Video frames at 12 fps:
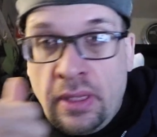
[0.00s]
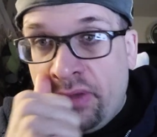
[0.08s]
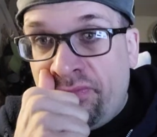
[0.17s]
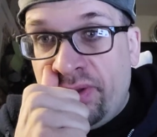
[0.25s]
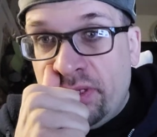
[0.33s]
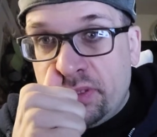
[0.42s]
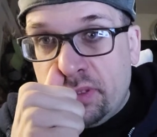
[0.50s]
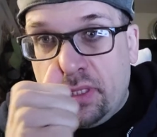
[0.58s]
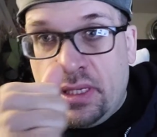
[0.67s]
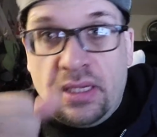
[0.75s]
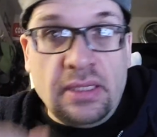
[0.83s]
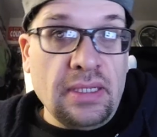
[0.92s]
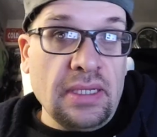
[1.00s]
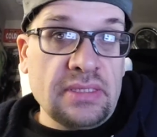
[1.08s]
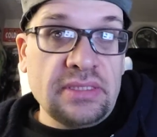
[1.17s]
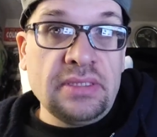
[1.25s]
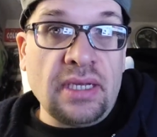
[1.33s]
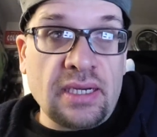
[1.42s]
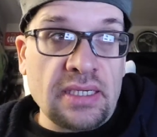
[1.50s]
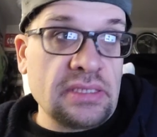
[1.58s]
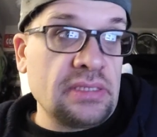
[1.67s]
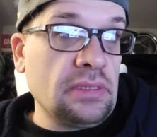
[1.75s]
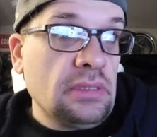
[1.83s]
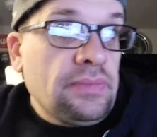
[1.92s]
eventually, and that
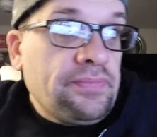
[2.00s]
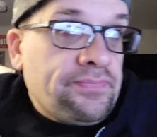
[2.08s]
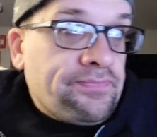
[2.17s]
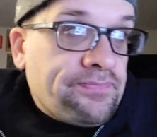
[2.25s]
sucks, you know?